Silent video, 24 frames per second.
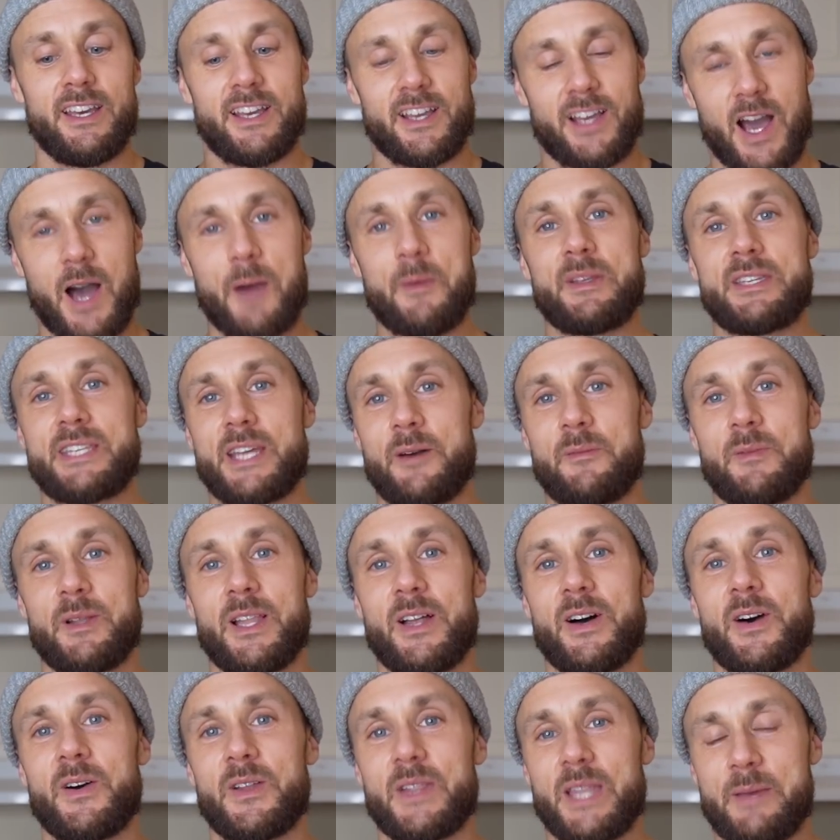Comment down
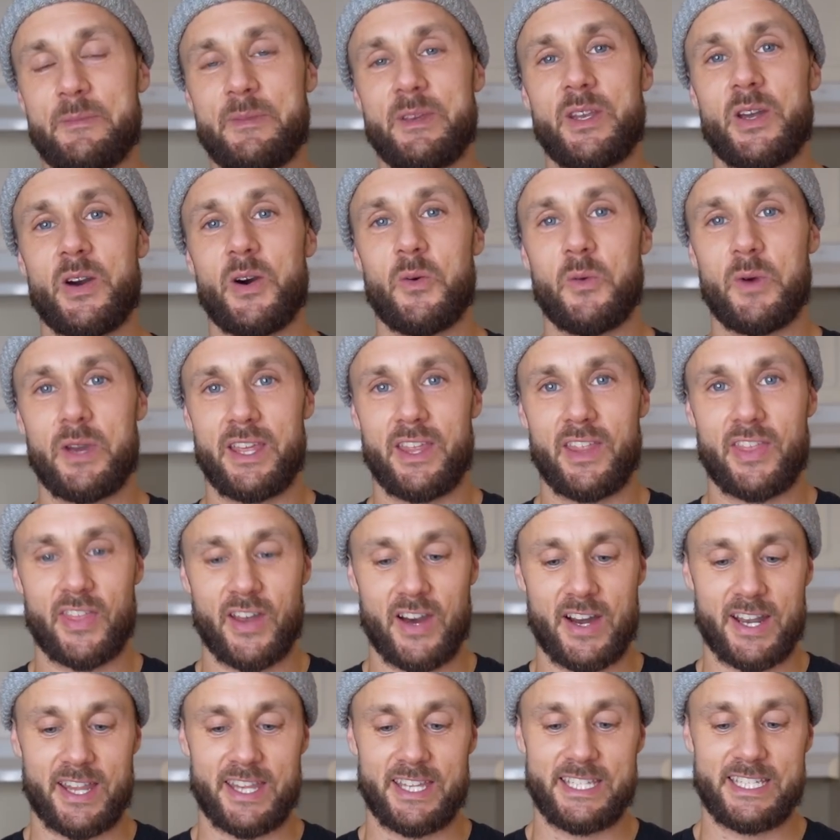below, let me know what you
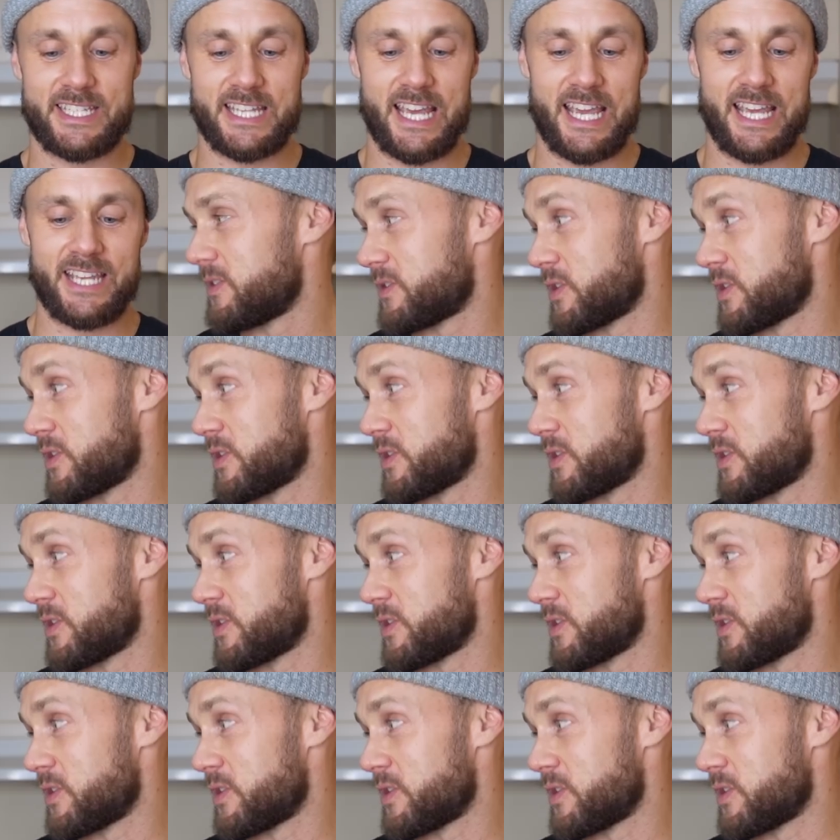thought of the day.